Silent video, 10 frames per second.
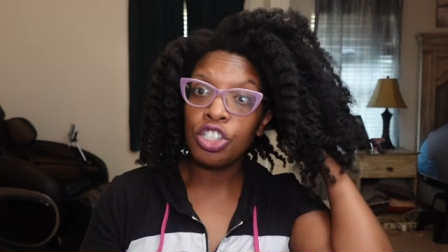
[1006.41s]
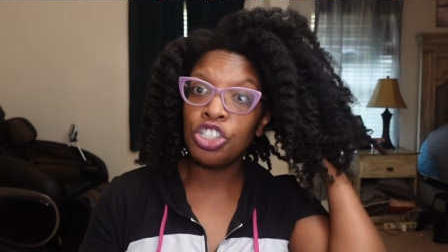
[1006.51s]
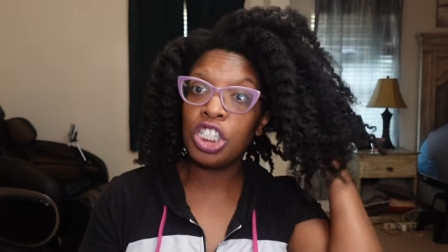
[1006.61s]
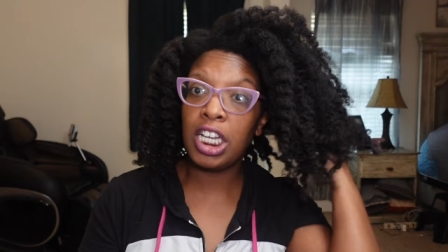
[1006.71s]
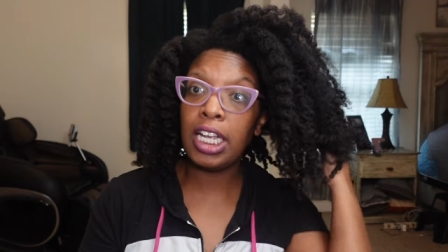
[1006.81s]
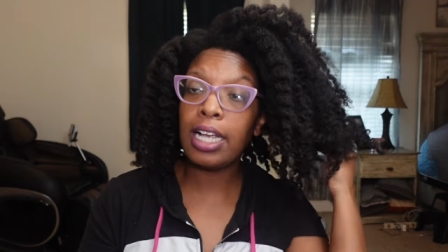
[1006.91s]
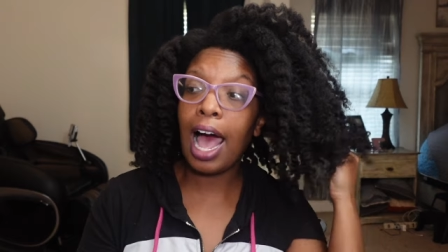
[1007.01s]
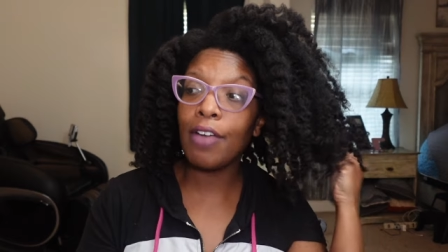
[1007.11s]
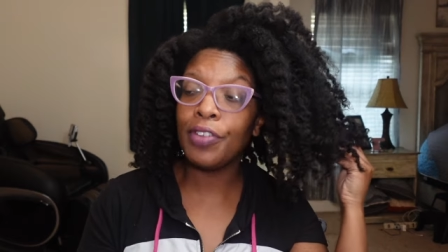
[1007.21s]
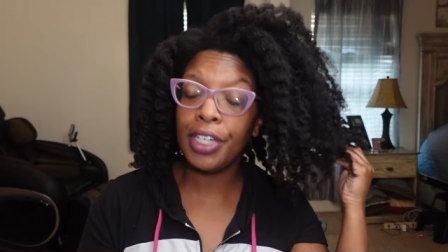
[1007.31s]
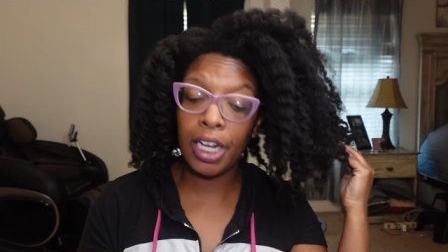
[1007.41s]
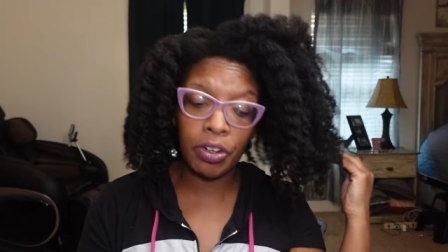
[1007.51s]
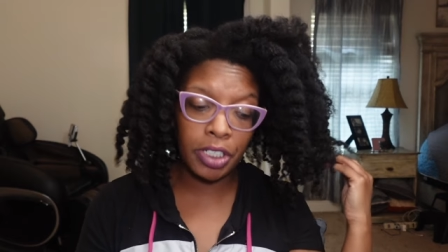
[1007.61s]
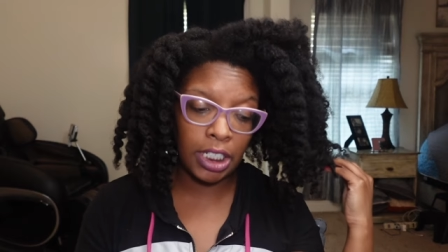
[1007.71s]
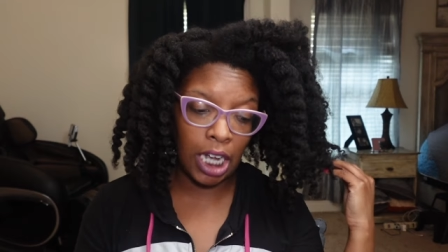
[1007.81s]
She got
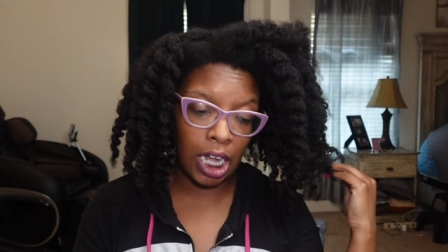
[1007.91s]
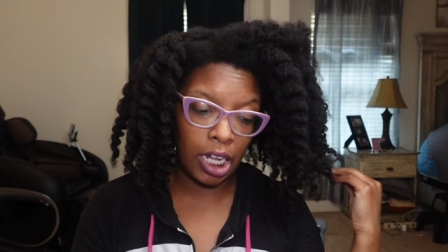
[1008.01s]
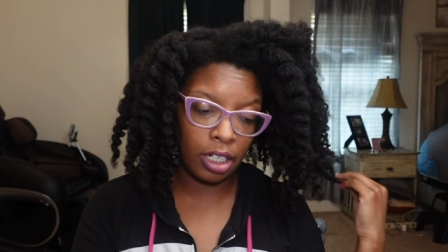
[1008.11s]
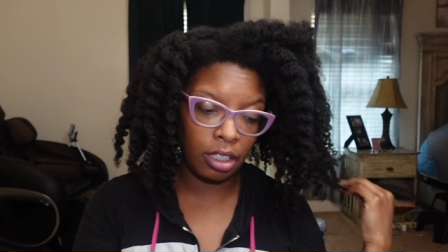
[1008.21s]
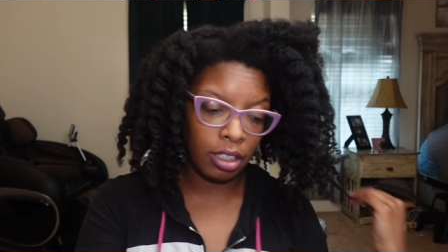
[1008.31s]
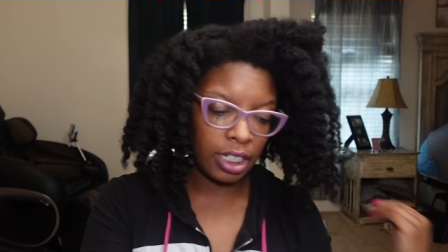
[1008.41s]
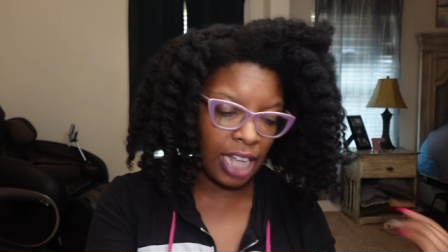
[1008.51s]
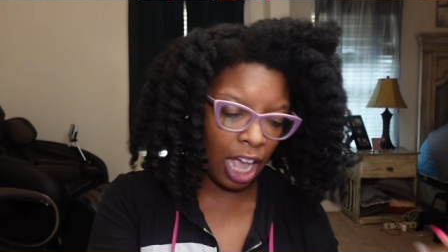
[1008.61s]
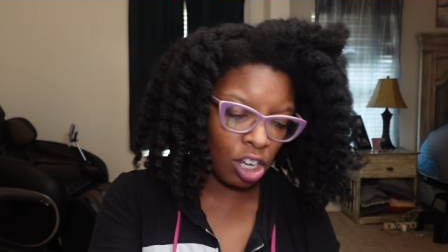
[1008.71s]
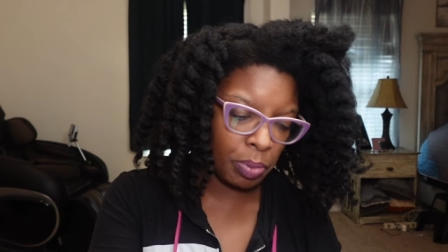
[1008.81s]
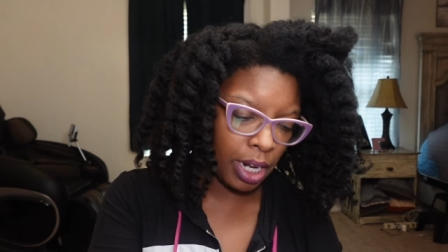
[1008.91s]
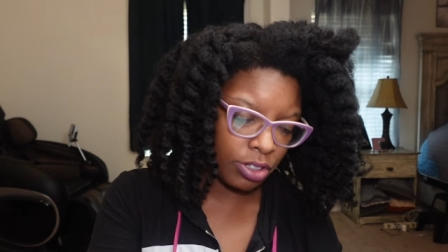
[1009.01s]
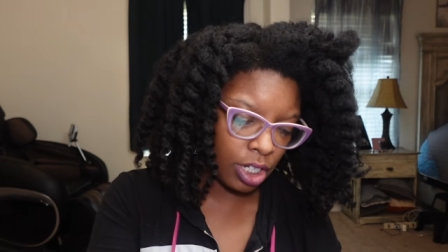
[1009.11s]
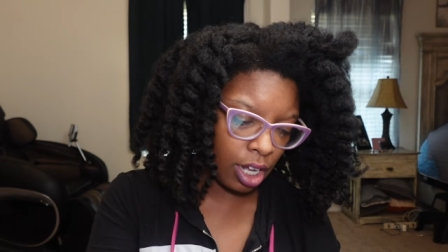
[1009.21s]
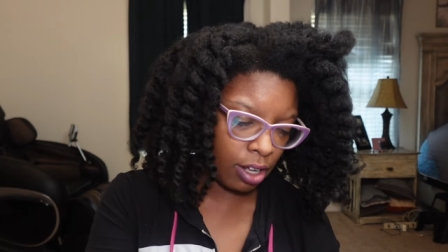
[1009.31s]
veneers done. Is that how you
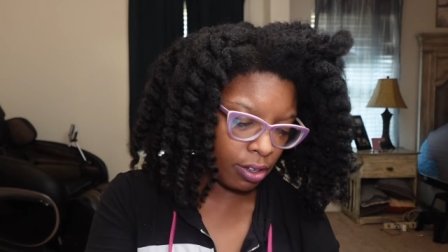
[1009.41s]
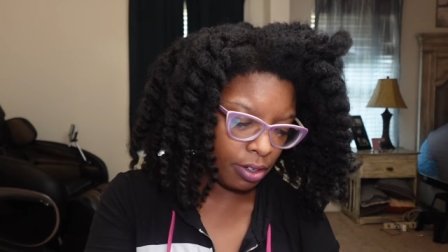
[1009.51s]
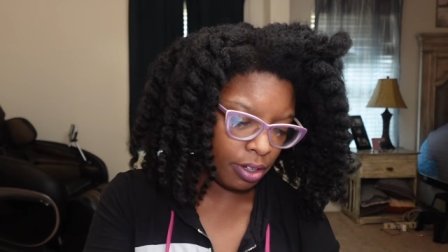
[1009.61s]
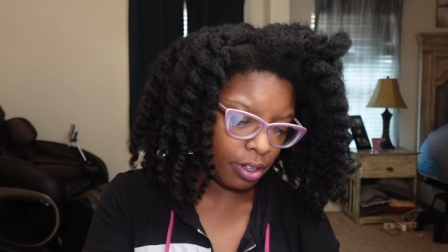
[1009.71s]
pronounce y'all?